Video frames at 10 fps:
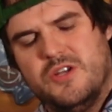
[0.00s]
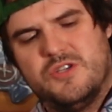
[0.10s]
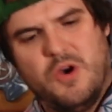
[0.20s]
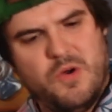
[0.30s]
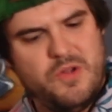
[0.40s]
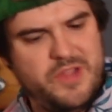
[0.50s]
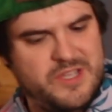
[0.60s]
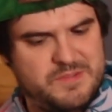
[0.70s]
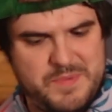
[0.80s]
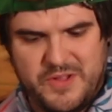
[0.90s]

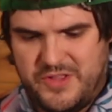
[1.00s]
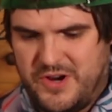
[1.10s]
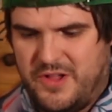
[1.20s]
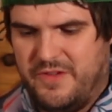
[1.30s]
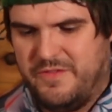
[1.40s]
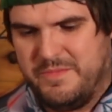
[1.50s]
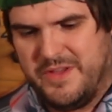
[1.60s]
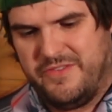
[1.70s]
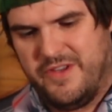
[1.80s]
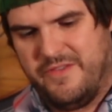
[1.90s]
totally spilled it all over
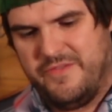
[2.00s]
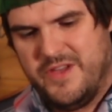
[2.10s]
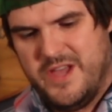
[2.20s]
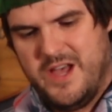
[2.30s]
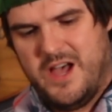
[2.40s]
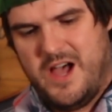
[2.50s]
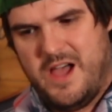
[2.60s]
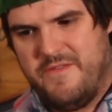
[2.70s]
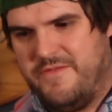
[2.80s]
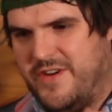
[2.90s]
myself.
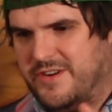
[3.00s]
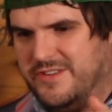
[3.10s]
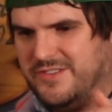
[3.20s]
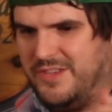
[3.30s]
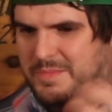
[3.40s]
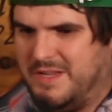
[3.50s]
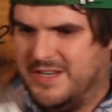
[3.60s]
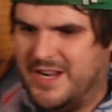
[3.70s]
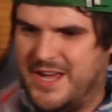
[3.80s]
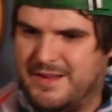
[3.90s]
I am very sleepy
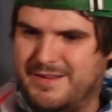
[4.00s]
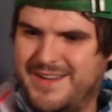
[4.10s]
today.